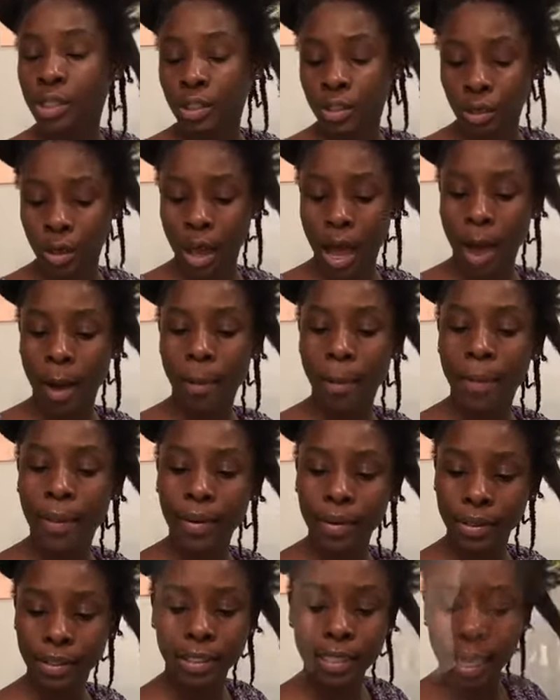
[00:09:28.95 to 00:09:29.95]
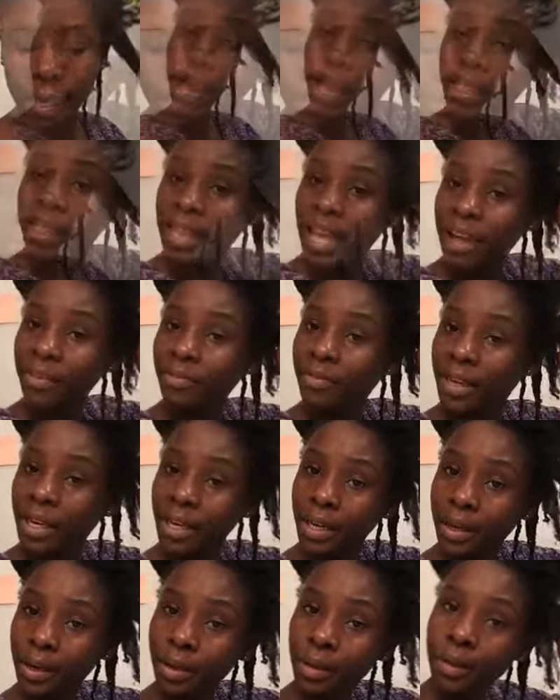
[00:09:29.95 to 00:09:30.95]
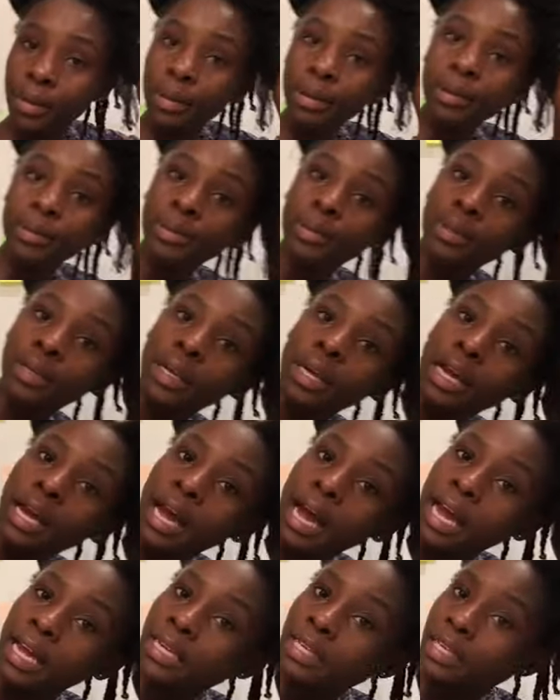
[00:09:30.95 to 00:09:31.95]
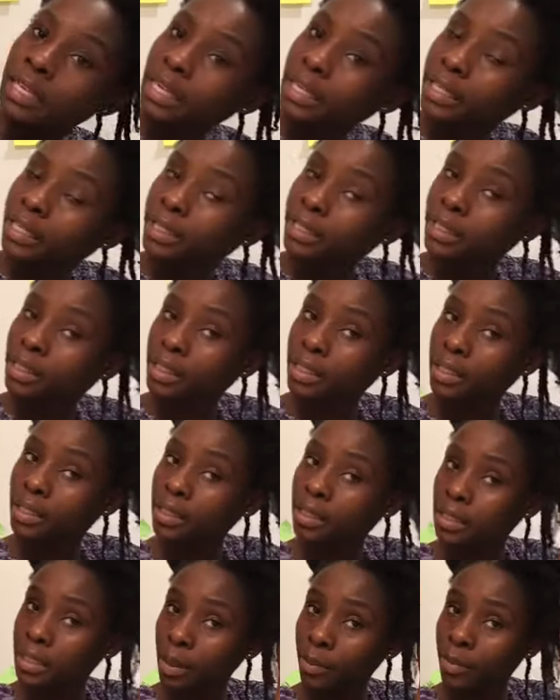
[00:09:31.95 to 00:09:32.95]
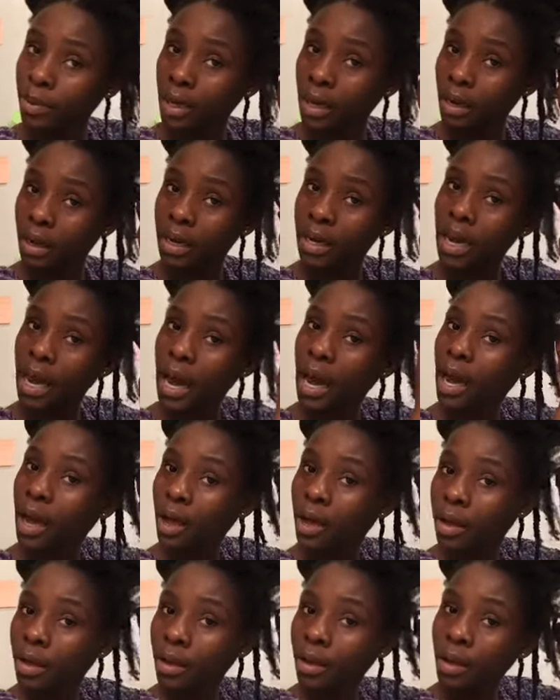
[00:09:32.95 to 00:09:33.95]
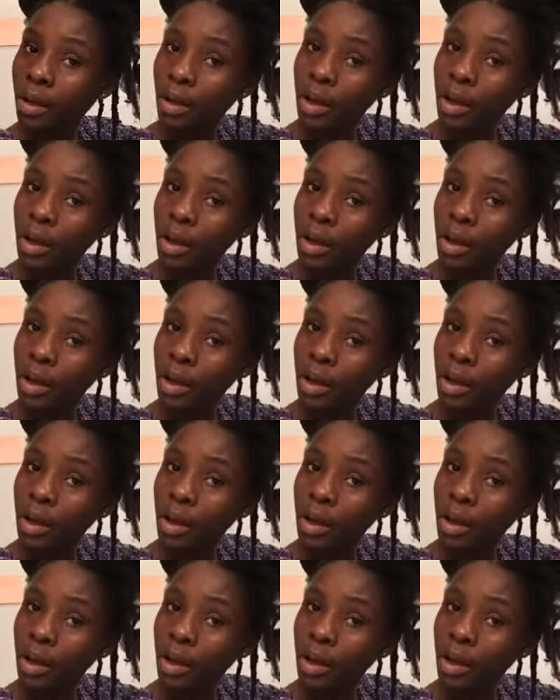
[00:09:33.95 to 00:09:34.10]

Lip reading: So I'll post that. In that video, I did something on how